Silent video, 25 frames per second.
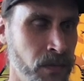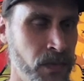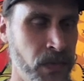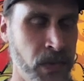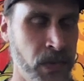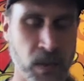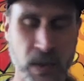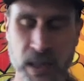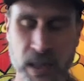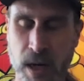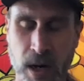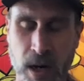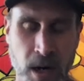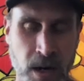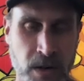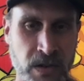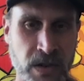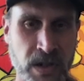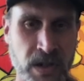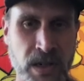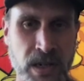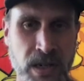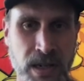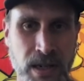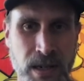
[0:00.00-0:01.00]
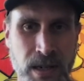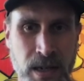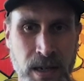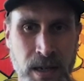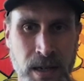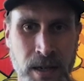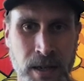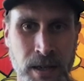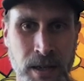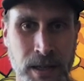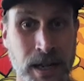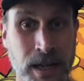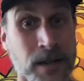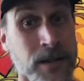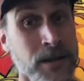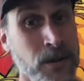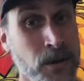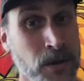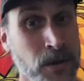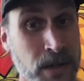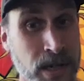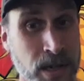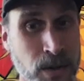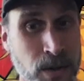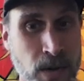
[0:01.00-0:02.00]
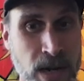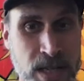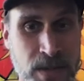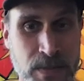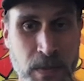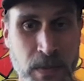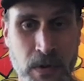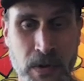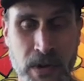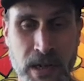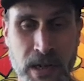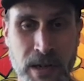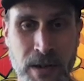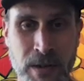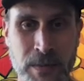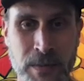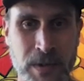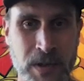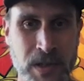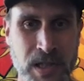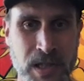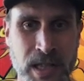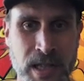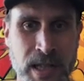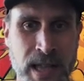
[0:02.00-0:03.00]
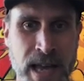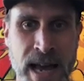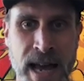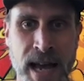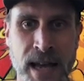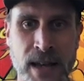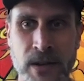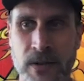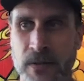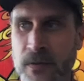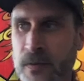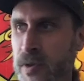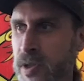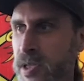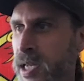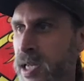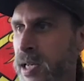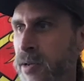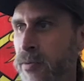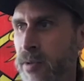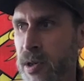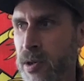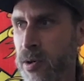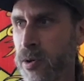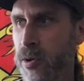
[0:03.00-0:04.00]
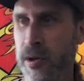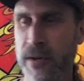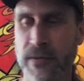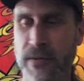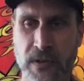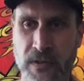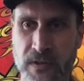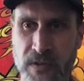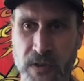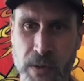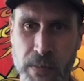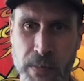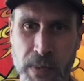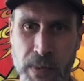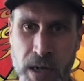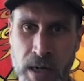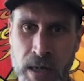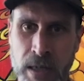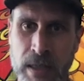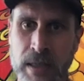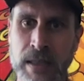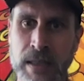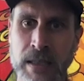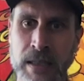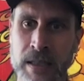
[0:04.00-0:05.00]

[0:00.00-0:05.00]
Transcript: went to Harvard, got in early to West Point, almost did that, and was getting recruited for football,